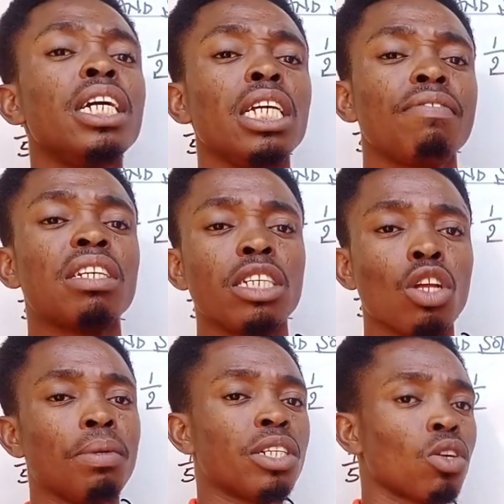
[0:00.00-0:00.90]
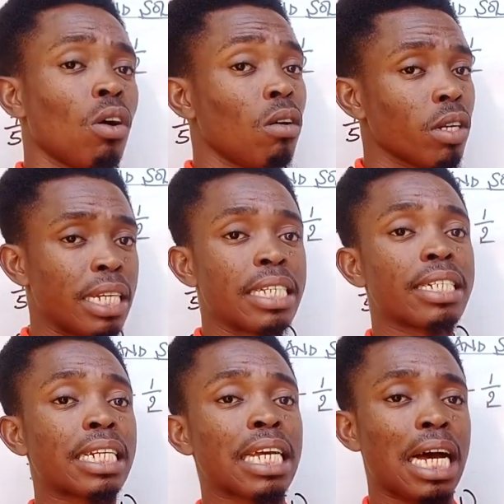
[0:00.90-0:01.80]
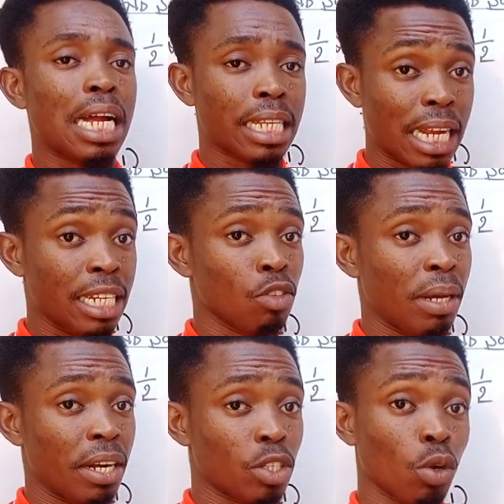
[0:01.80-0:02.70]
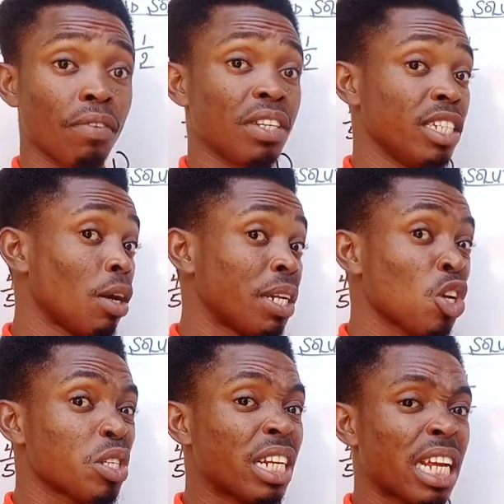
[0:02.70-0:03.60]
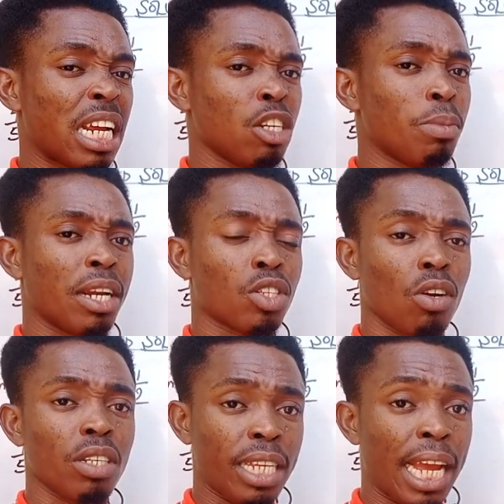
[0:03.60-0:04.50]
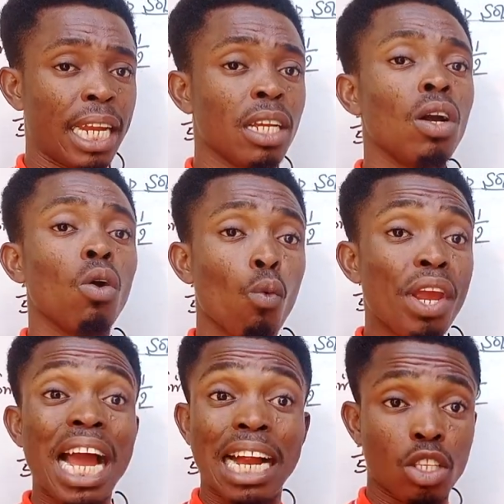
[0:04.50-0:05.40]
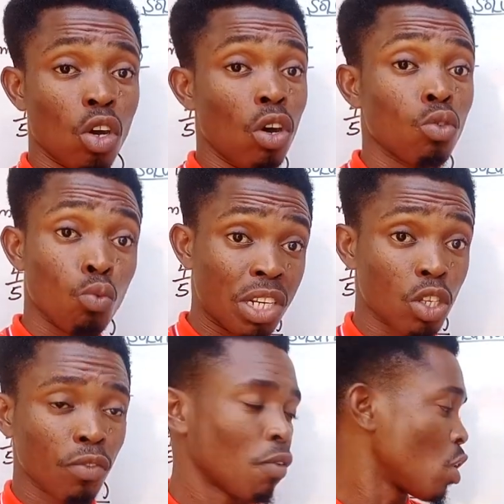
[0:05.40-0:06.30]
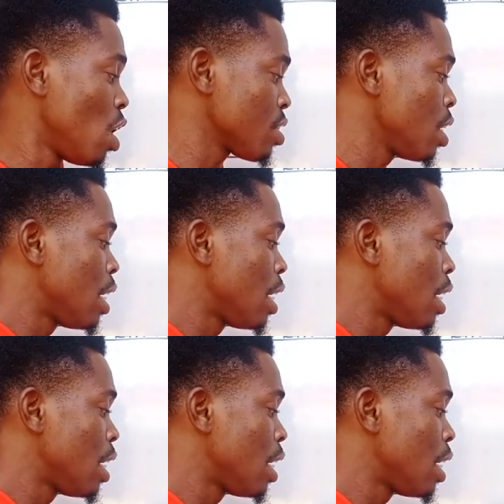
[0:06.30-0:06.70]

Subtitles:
if the denominator is greater than the numerator. If the denominator is greater than the numerator, then we are done with this subject. Of course,